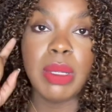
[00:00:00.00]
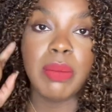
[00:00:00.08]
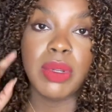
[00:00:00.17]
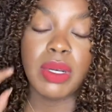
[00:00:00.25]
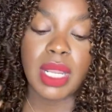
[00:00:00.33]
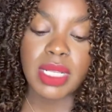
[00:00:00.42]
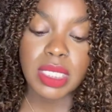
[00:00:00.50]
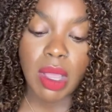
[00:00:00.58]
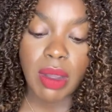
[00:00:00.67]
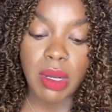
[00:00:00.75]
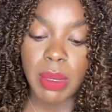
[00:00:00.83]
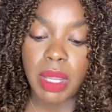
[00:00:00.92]
that people are not
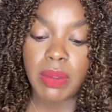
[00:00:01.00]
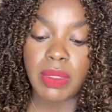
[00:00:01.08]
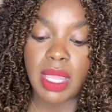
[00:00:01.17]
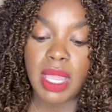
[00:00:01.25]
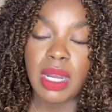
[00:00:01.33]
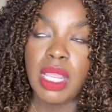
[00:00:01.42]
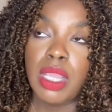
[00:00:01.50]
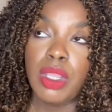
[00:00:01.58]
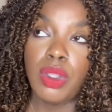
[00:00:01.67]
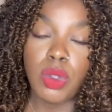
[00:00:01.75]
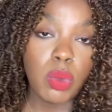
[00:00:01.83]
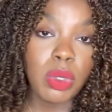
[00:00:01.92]
talking about, that
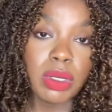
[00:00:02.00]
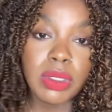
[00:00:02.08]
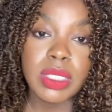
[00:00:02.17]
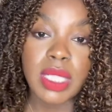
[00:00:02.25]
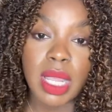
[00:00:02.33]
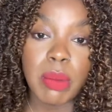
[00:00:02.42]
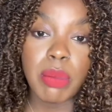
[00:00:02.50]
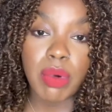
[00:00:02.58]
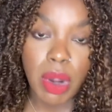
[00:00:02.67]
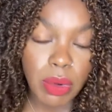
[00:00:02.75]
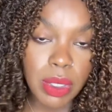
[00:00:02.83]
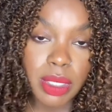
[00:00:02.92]
you will stay
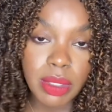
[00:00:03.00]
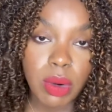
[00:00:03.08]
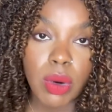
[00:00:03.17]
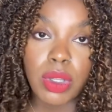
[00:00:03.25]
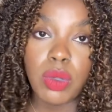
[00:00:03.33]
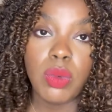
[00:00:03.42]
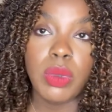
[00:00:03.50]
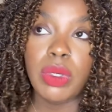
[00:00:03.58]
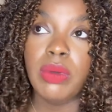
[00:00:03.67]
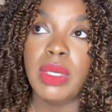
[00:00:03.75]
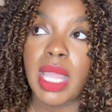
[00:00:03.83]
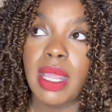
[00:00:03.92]
broke or you
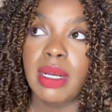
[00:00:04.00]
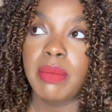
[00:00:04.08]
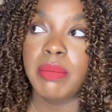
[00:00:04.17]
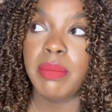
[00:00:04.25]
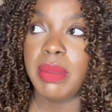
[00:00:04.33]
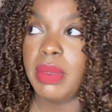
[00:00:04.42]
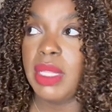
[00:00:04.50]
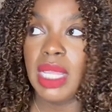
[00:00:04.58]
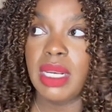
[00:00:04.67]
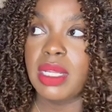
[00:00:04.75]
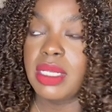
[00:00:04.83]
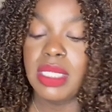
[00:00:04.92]
will not
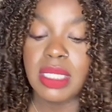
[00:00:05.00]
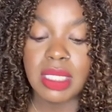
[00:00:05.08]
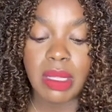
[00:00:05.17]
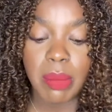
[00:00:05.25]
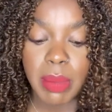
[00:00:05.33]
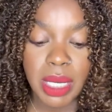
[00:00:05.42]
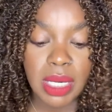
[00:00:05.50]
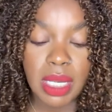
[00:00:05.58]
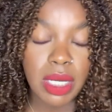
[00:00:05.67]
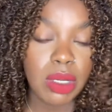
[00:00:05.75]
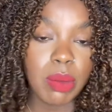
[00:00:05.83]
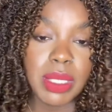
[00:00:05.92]
get consistent
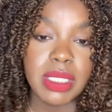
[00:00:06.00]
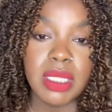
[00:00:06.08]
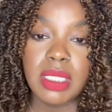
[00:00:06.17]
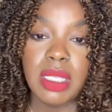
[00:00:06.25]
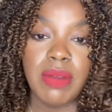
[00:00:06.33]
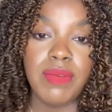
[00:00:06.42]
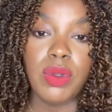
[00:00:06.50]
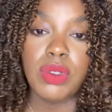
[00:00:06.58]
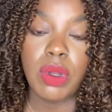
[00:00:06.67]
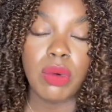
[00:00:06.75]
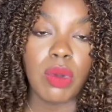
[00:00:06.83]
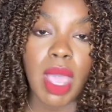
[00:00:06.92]
money in your business if you
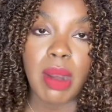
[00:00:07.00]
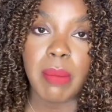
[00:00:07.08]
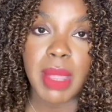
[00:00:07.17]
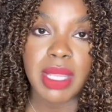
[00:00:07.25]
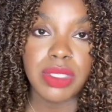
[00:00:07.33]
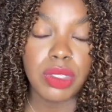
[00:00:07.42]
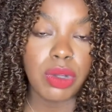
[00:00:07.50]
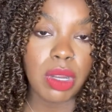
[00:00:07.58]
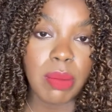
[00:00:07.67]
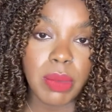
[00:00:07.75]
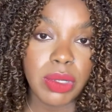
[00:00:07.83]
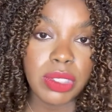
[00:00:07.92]
don't know how to master
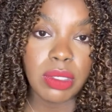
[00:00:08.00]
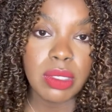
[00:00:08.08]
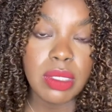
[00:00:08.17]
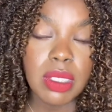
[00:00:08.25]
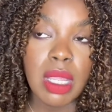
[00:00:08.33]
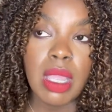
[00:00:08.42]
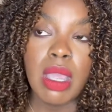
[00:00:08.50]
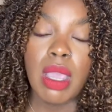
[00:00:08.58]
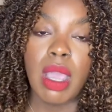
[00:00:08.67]
your emotions.